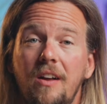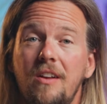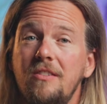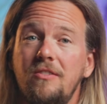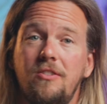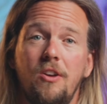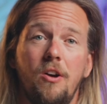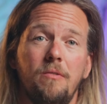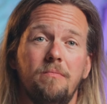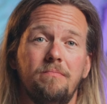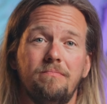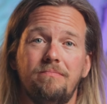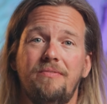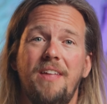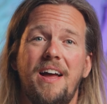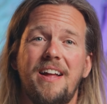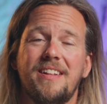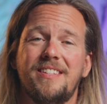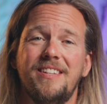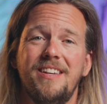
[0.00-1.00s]
So
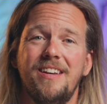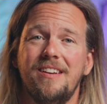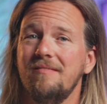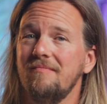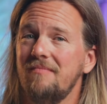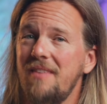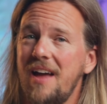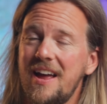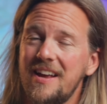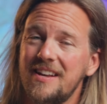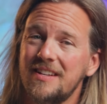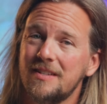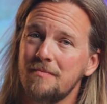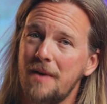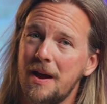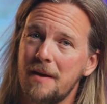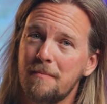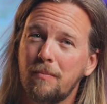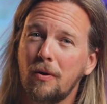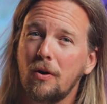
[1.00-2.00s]
that's it. That is
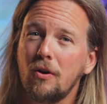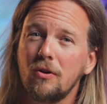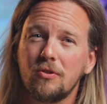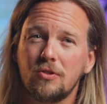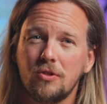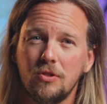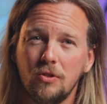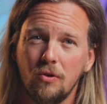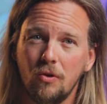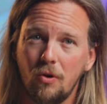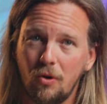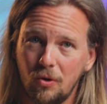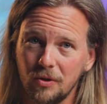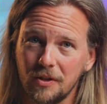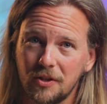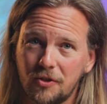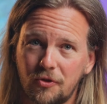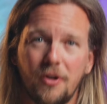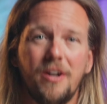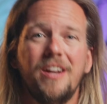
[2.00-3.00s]
my personal holy
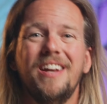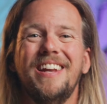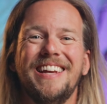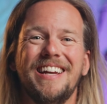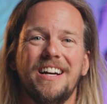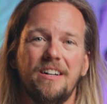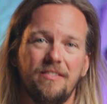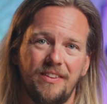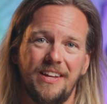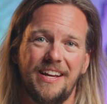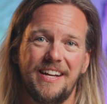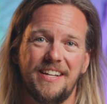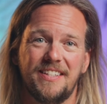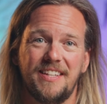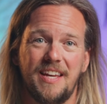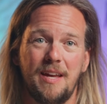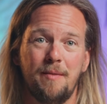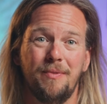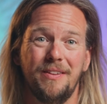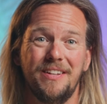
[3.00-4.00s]
trinity of
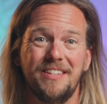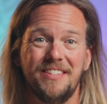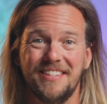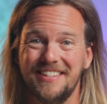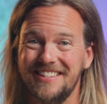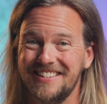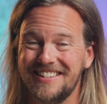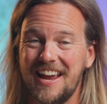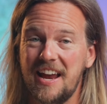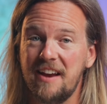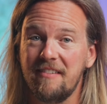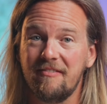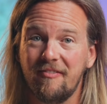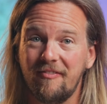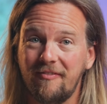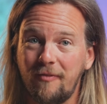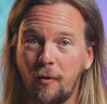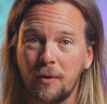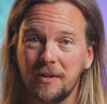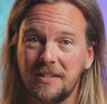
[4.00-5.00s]
landscape lenses: a
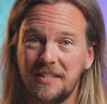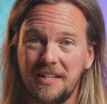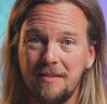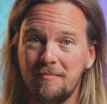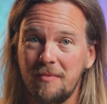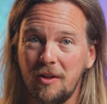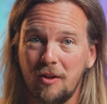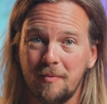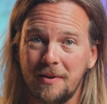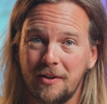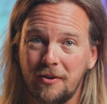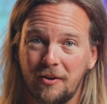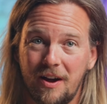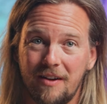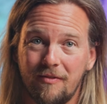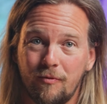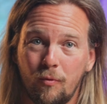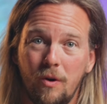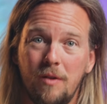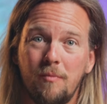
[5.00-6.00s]
14mm
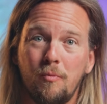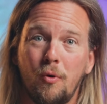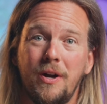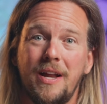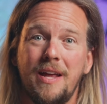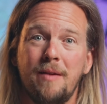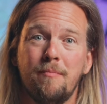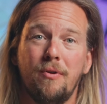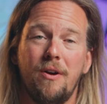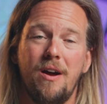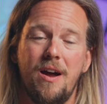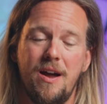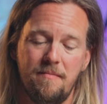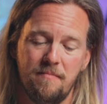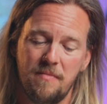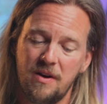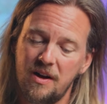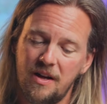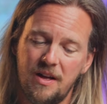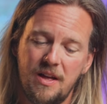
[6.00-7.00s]
f1.8
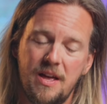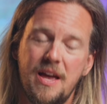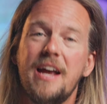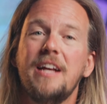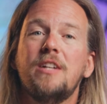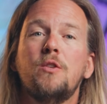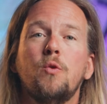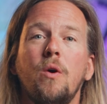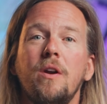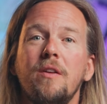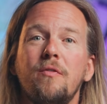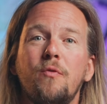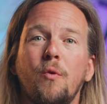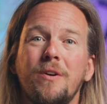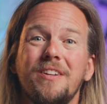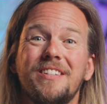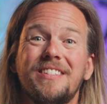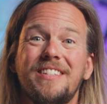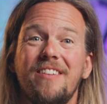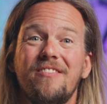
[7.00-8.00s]
prime, a 24
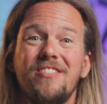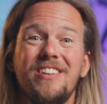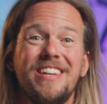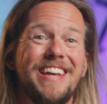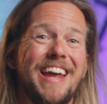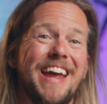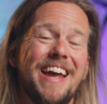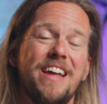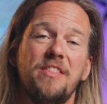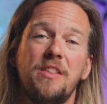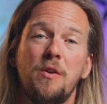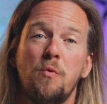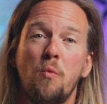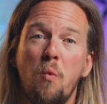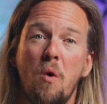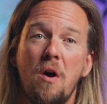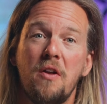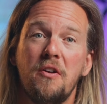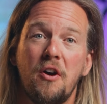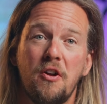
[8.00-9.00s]
to 70, and the
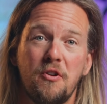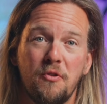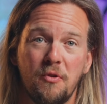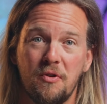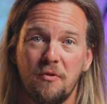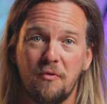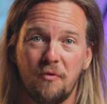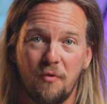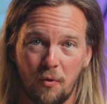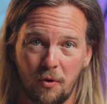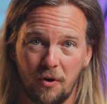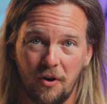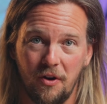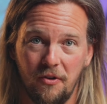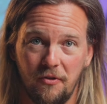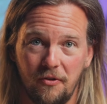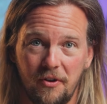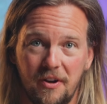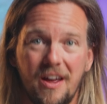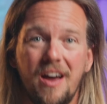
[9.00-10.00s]
100 to
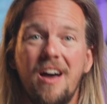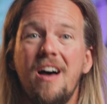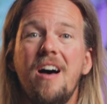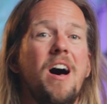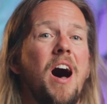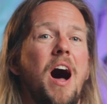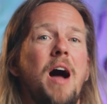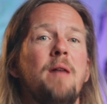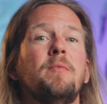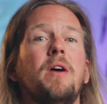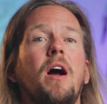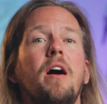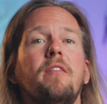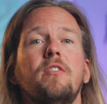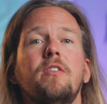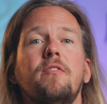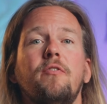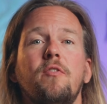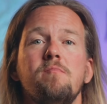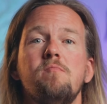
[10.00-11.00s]
400. I'm
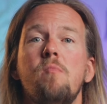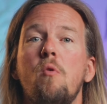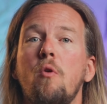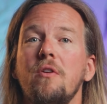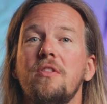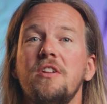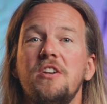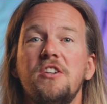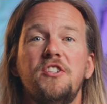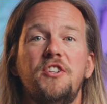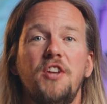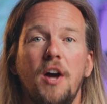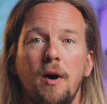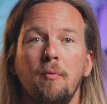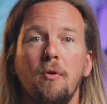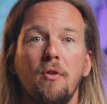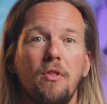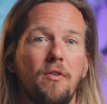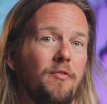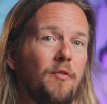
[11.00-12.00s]
covered for more than
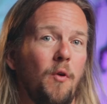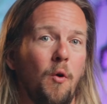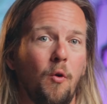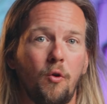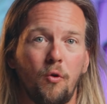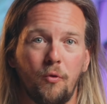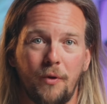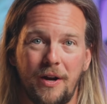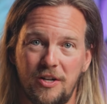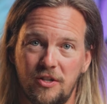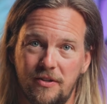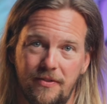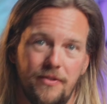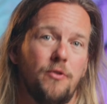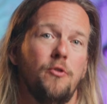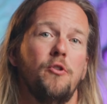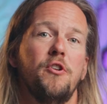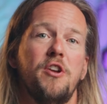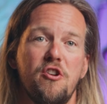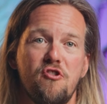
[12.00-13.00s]
double the focal range of the
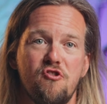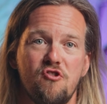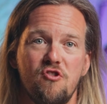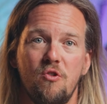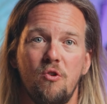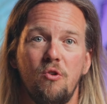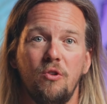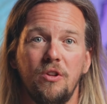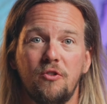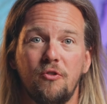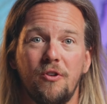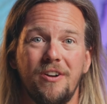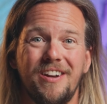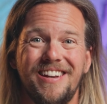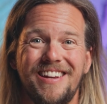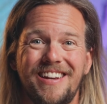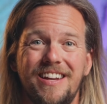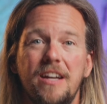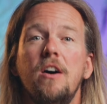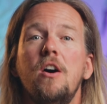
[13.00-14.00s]
traditional holy
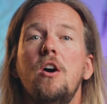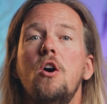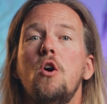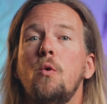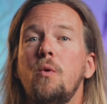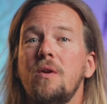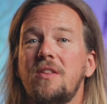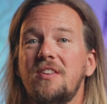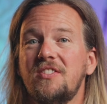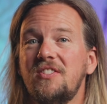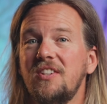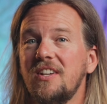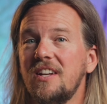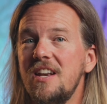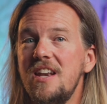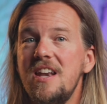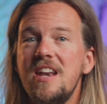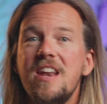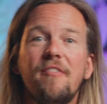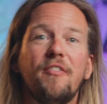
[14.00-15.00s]
trinity, with
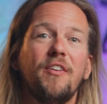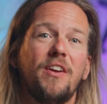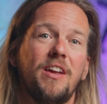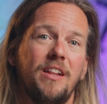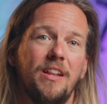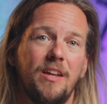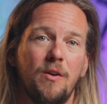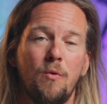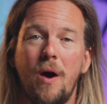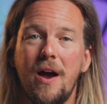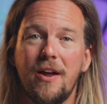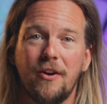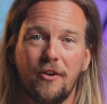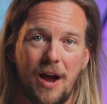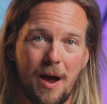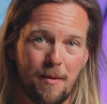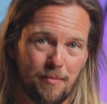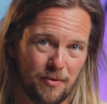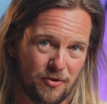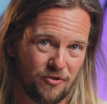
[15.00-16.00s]
significantly wider
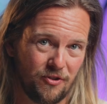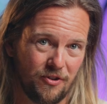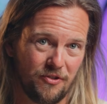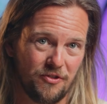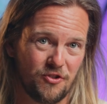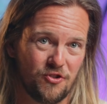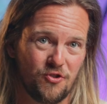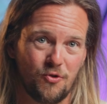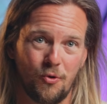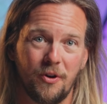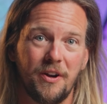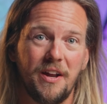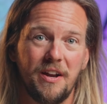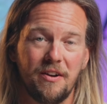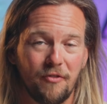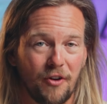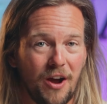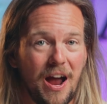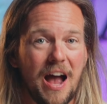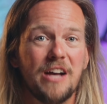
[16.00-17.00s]
aperture on the short end
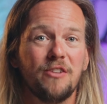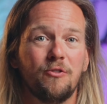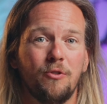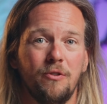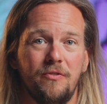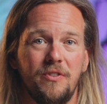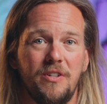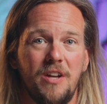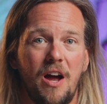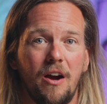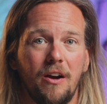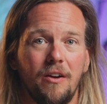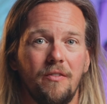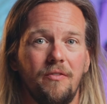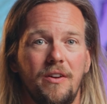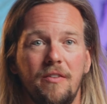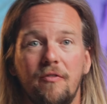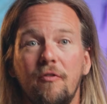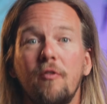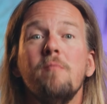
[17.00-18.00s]
for
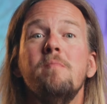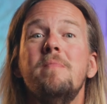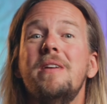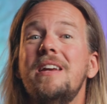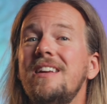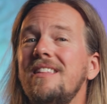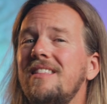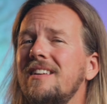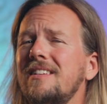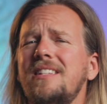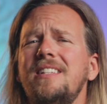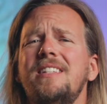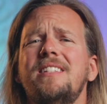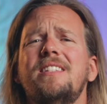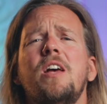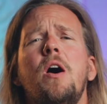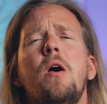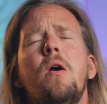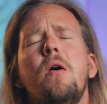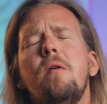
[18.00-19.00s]
astrophotography. For me, this is
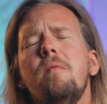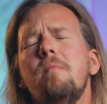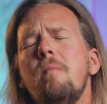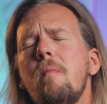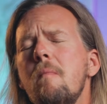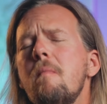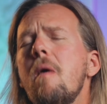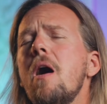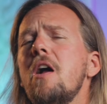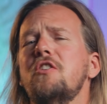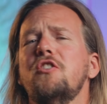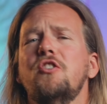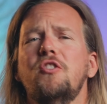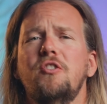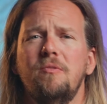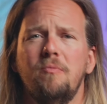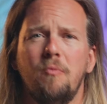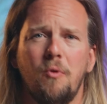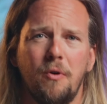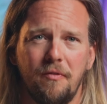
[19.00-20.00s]
much
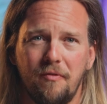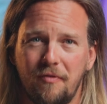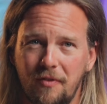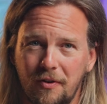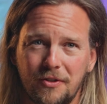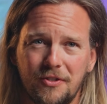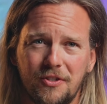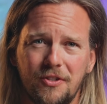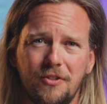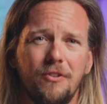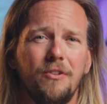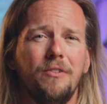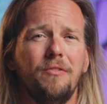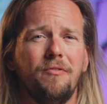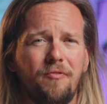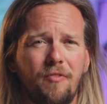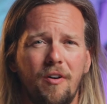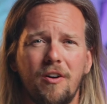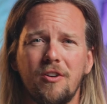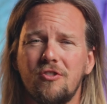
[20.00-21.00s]
more versatile,
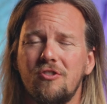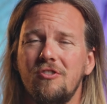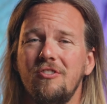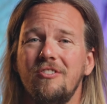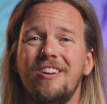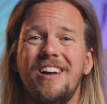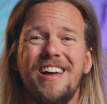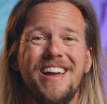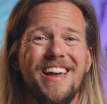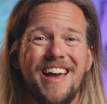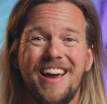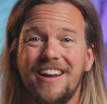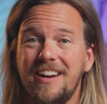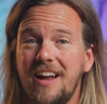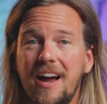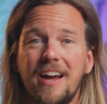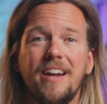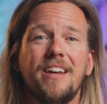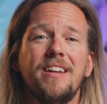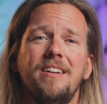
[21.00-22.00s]
functional, and
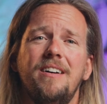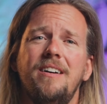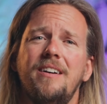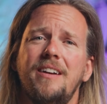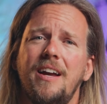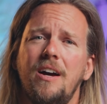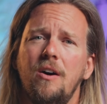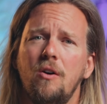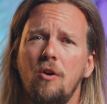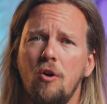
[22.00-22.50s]
I can knock out